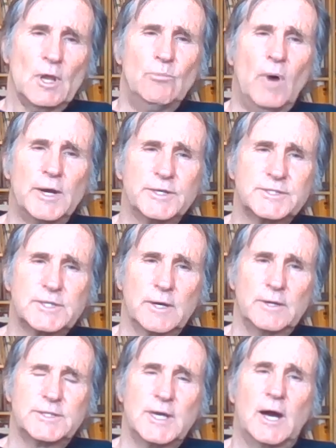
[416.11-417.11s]

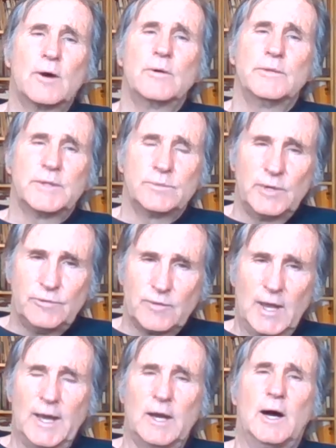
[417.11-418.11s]
monastery tower, and then we
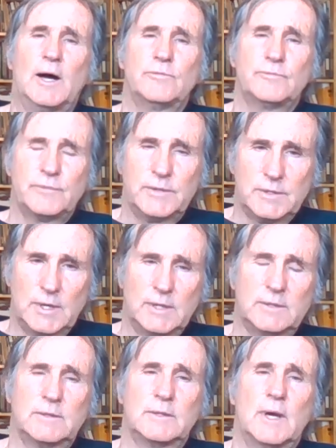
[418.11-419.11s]
fly off,
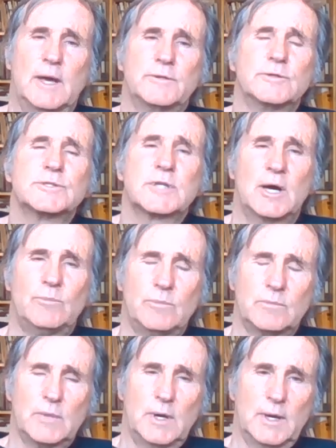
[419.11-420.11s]
and others
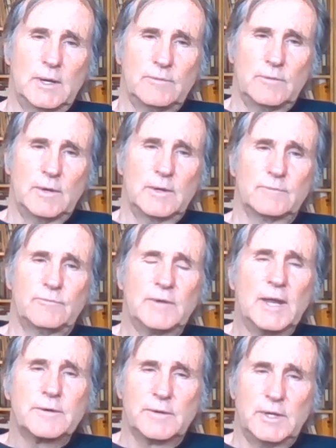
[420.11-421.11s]
come
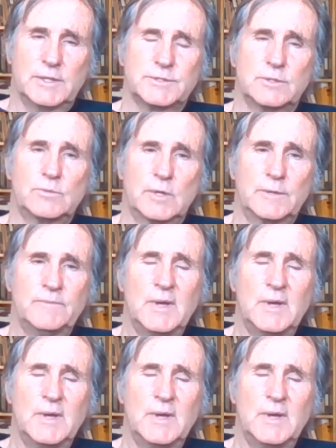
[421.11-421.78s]
flutter, as it were,